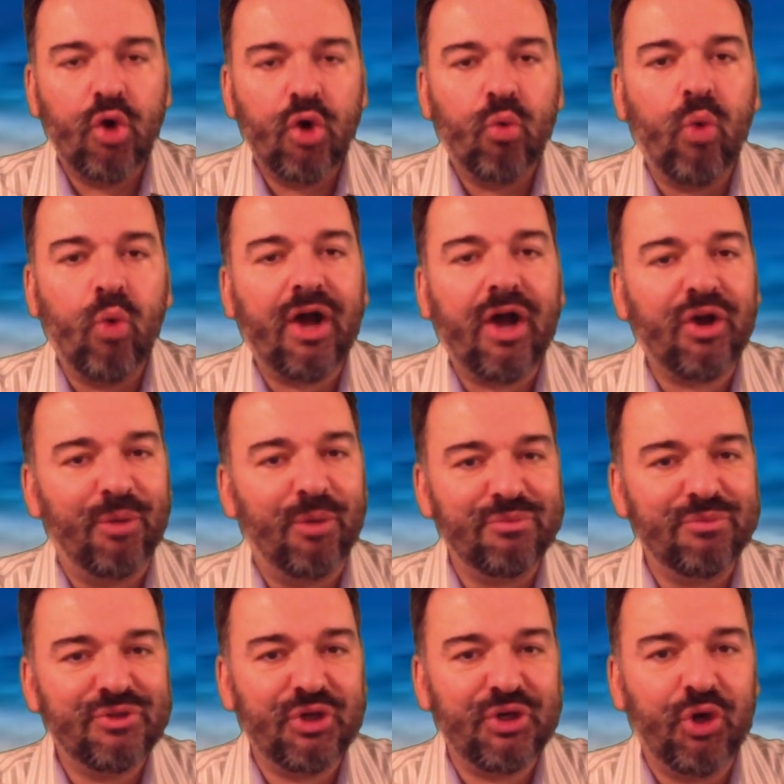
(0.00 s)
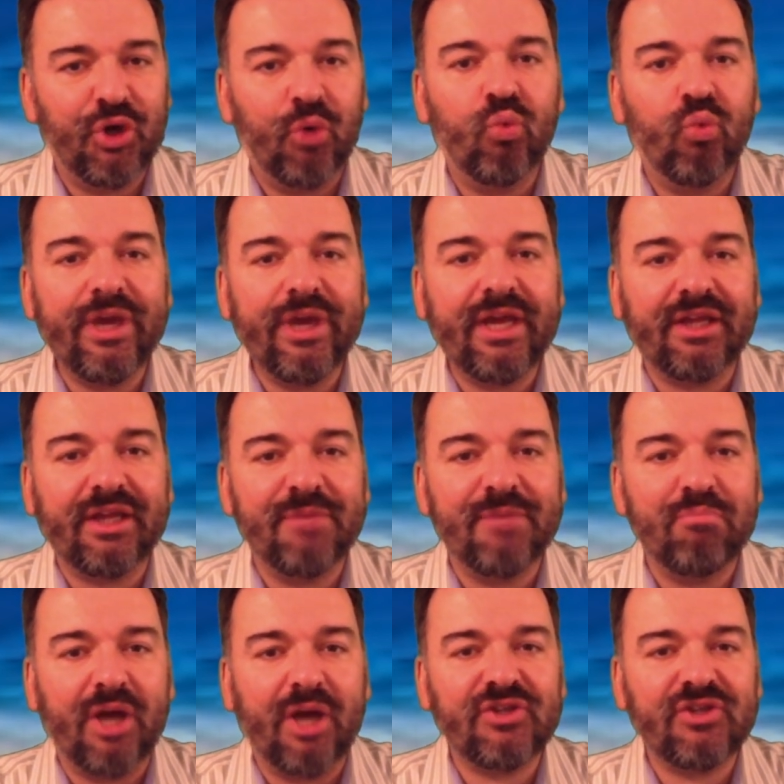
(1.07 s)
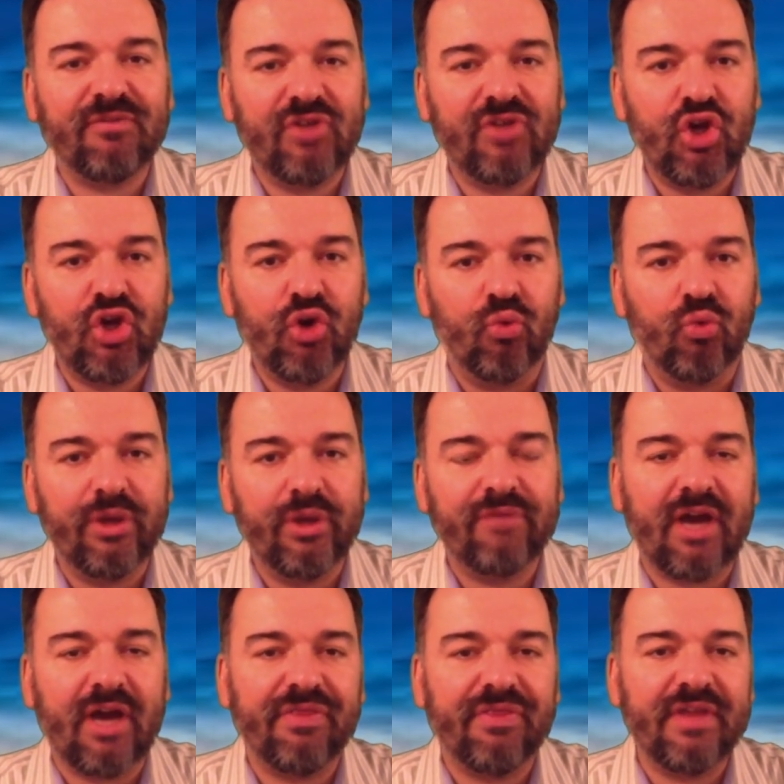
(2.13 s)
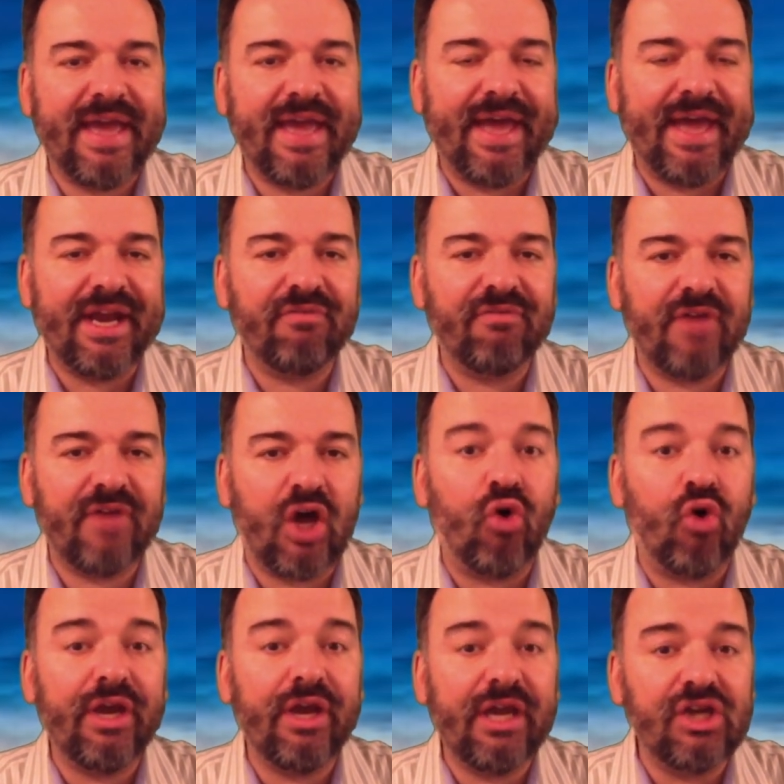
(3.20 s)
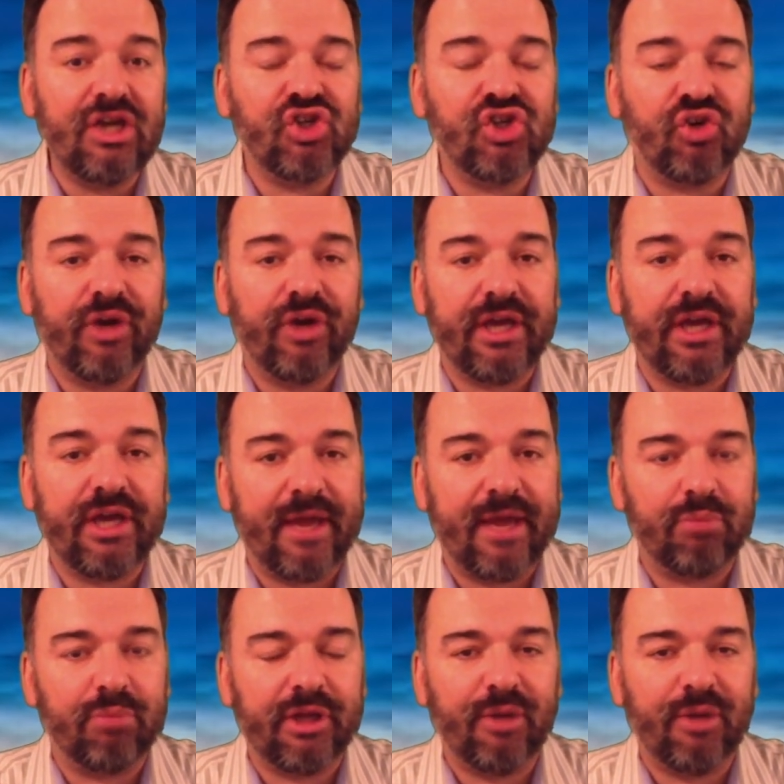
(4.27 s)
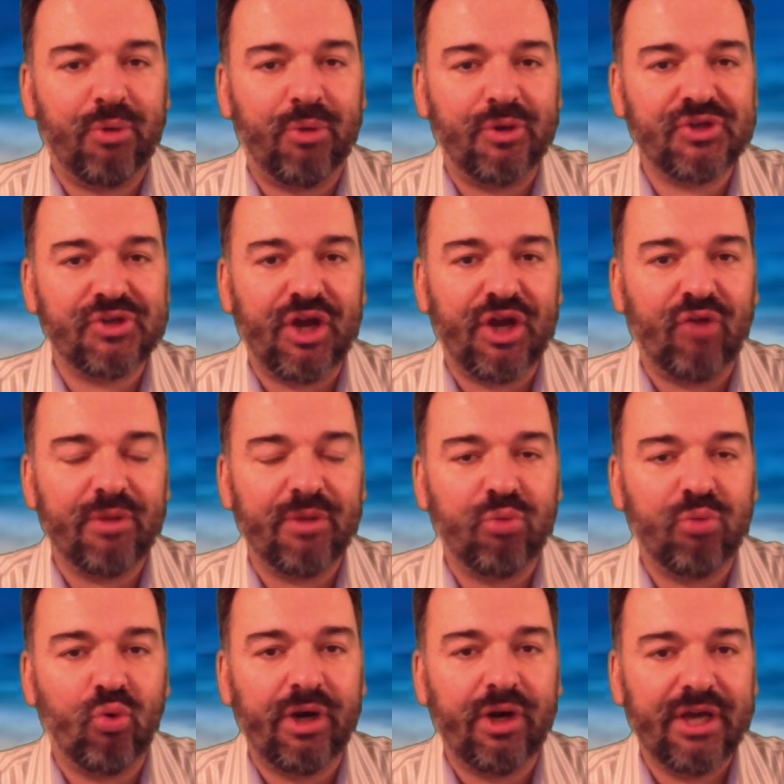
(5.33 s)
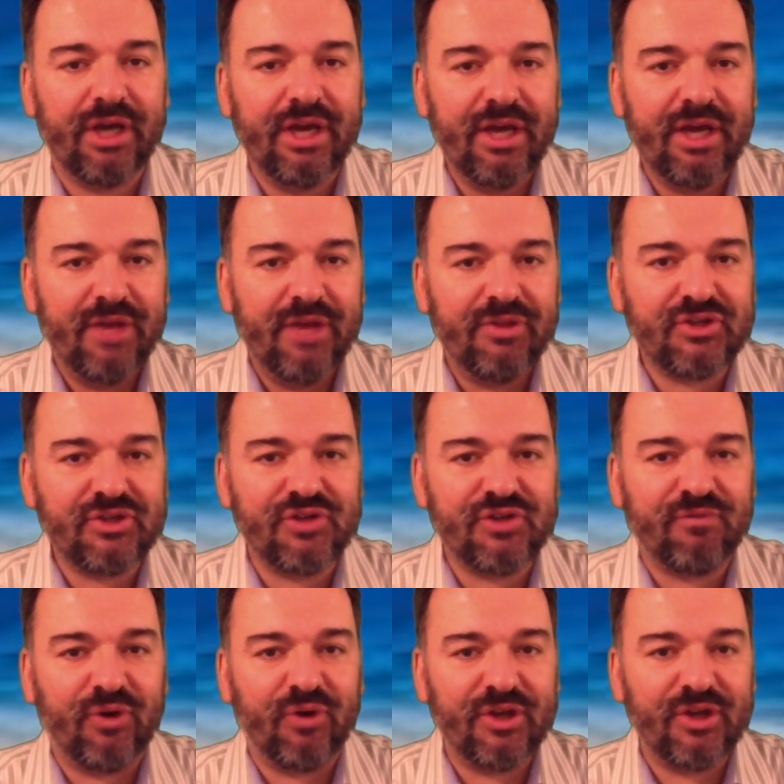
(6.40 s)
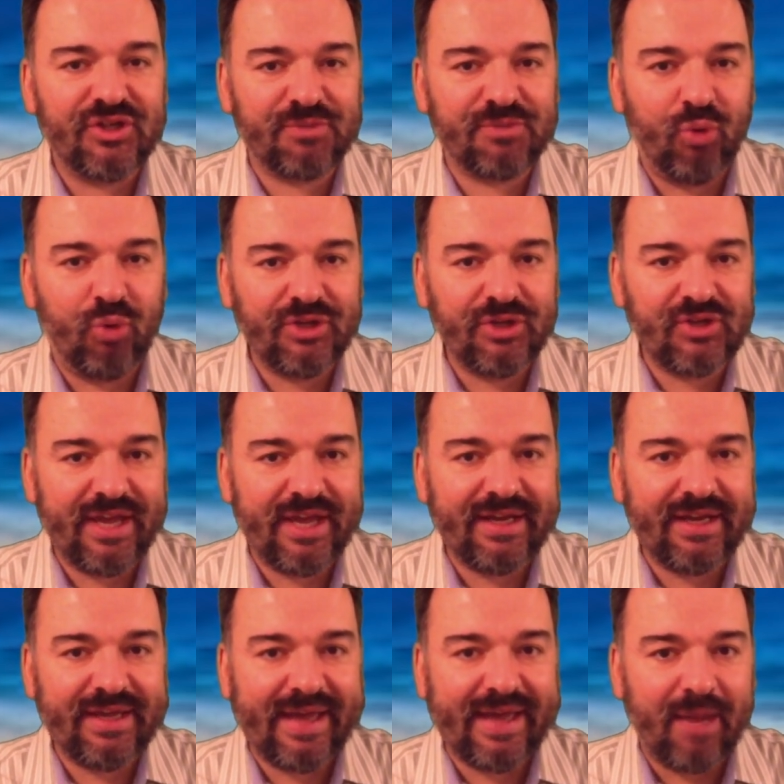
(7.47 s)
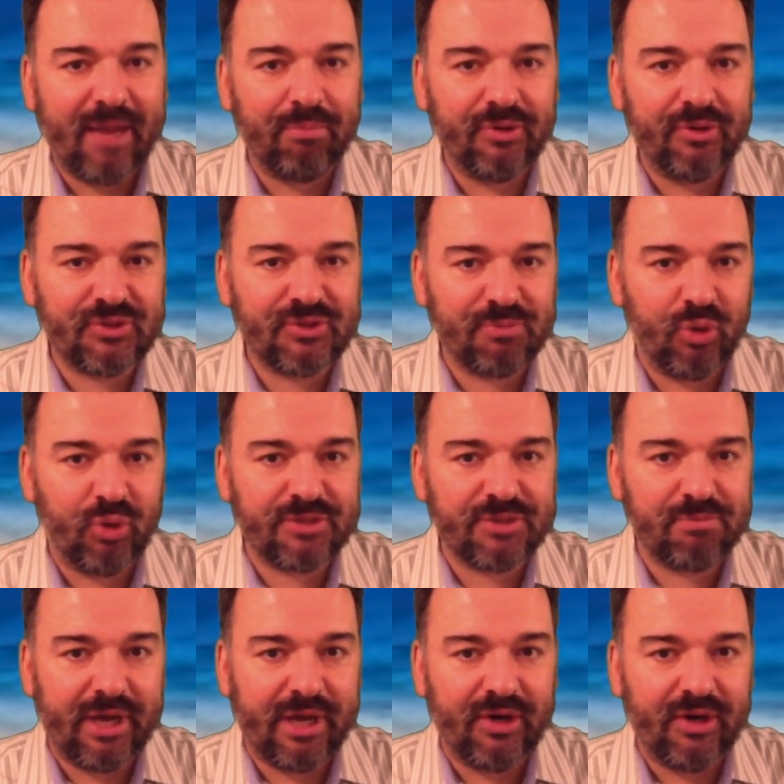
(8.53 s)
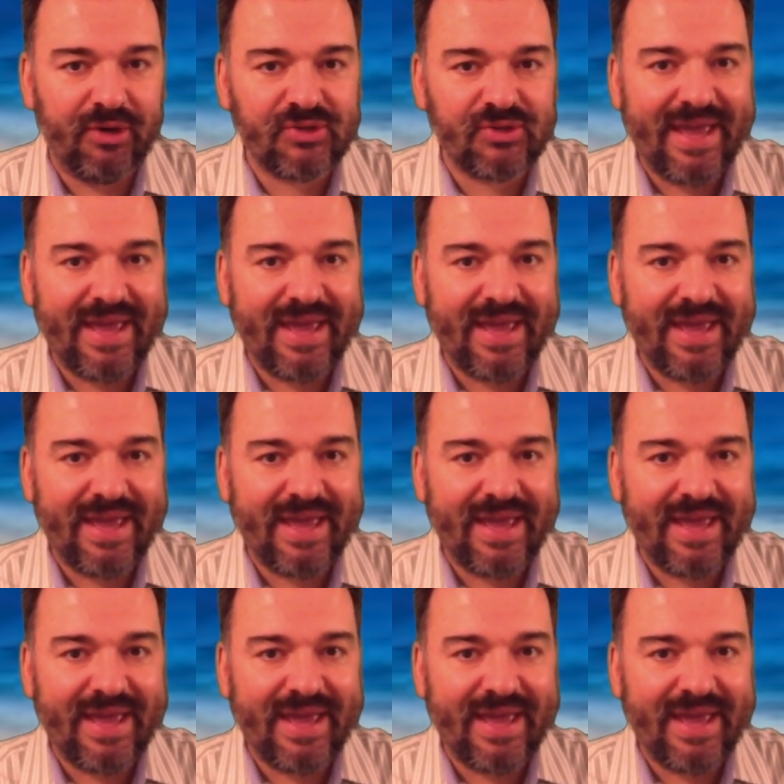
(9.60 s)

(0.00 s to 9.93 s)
Welcome to your weekly must-view. We've got the NFL Injury and Player Personnel Report. This is for sports handicappers, sports bettors,